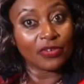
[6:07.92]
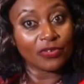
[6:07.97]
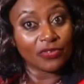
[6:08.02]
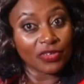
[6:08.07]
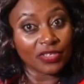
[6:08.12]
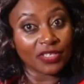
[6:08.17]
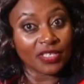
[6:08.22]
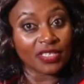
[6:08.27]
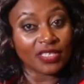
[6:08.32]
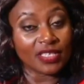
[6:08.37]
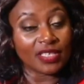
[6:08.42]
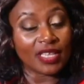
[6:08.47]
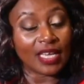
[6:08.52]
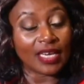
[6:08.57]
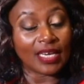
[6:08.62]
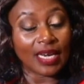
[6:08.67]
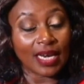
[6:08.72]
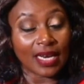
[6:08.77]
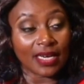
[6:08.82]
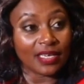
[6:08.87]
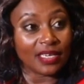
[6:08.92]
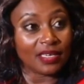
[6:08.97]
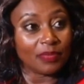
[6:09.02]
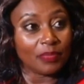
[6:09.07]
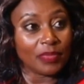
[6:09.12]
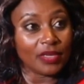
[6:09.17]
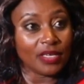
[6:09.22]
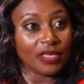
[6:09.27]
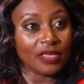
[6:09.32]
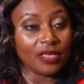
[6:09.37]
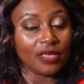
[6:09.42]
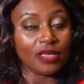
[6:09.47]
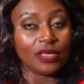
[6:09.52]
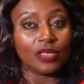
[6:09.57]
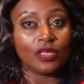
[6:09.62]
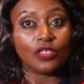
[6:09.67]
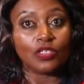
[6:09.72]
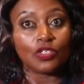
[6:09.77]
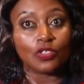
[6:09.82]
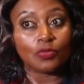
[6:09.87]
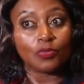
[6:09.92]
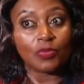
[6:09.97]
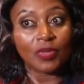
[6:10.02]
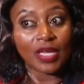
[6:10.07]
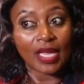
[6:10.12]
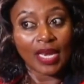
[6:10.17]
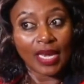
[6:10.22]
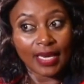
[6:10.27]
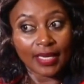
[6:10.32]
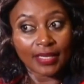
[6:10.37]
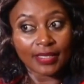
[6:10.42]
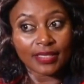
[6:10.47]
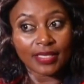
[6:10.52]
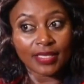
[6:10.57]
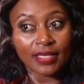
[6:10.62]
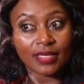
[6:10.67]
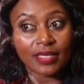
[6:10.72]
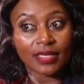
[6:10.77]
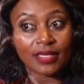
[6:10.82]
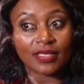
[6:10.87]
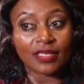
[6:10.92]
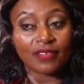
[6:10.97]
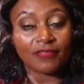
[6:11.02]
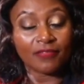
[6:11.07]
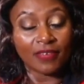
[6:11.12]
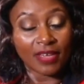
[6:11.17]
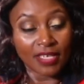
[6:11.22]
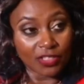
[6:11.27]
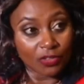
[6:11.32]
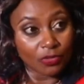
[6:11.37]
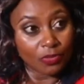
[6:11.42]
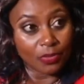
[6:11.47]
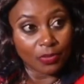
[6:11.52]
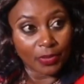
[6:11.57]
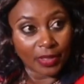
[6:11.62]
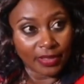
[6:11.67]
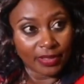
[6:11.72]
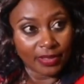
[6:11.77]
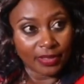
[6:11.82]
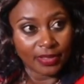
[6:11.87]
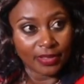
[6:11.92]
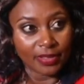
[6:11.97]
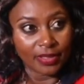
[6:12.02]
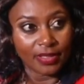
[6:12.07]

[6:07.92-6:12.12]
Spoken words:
curiosity that landed me to be elected as the first woman